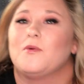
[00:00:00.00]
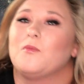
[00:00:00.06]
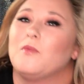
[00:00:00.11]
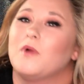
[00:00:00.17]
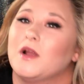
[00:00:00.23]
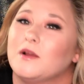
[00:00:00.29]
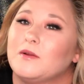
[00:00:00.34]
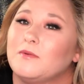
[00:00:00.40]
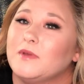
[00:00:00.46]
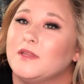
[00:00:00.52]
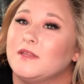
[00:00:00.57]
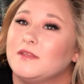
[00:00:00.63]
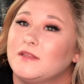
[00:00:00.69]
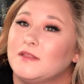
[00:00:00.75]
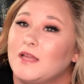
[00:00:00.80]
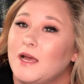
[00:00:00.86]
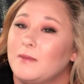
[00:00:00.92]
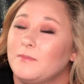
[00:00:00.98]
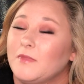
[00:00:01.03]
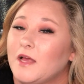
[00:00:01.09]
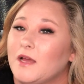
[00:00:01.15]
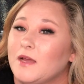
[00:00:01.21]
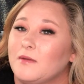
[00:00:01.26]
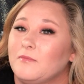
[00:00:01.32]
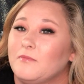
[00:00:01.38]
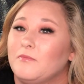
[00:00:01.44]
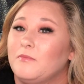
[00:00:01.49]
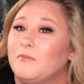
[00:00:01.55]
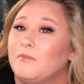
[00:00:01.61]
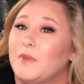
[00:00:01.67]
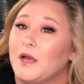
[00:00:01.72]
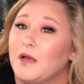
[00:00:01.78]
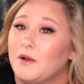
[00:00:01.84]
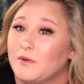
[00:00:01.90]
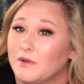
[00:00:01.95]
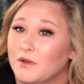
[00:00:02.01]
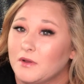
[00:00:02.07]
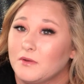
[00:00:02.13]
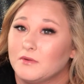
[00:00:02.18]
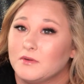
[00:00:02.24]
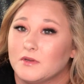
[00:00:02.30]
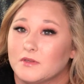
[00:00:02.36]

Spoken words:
work with LimeLife by Alcone,